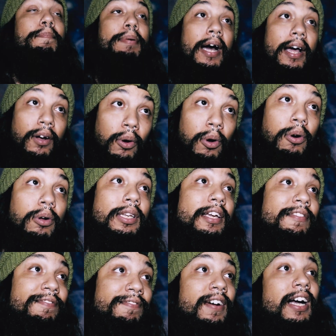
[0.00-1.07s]
But
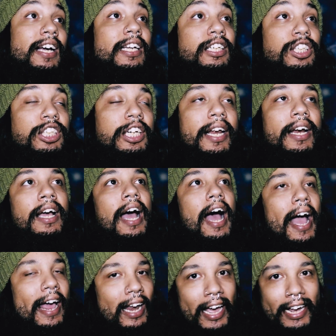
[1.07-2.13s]
holy fucking shit.
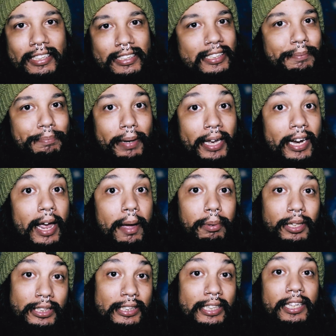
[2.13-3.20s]
I liked see, being able
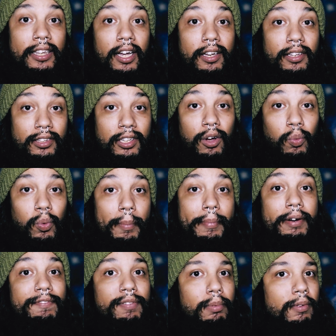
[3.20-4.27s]
to see the, the
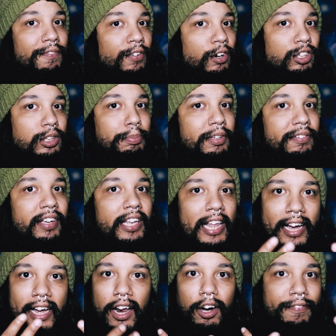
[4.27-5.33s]
woman from the first movie
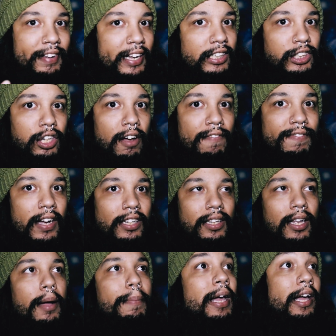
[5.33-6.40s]
that got her face all fucked
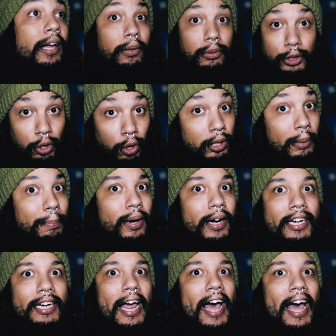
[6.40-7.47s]
up. It was cool to
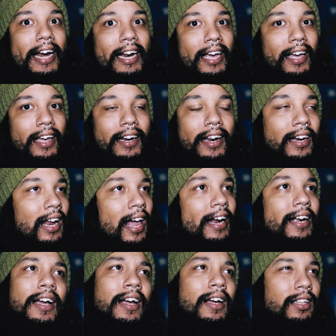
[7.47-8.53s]
bring that in and
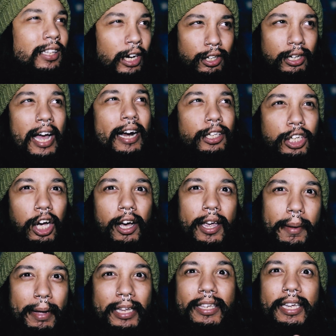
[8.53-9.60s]
like they're kind of
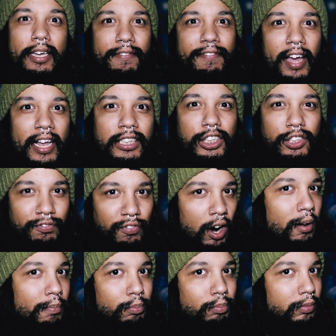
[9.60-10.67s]
talking about the events
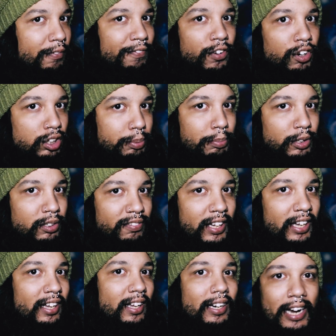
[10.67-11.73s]
from the first
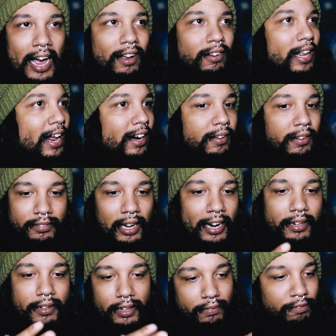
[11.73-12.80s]
movie and how that
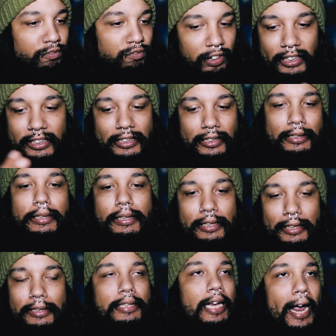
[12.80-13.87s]
like rinses
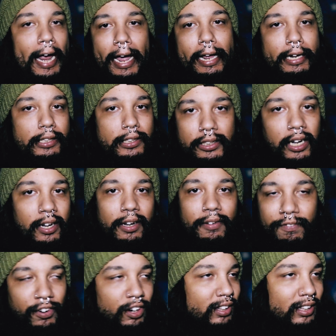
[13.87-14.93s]
this hand
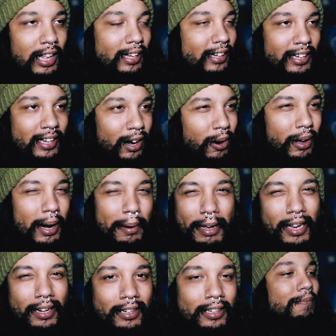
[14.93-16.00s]
for the, you know what I mean?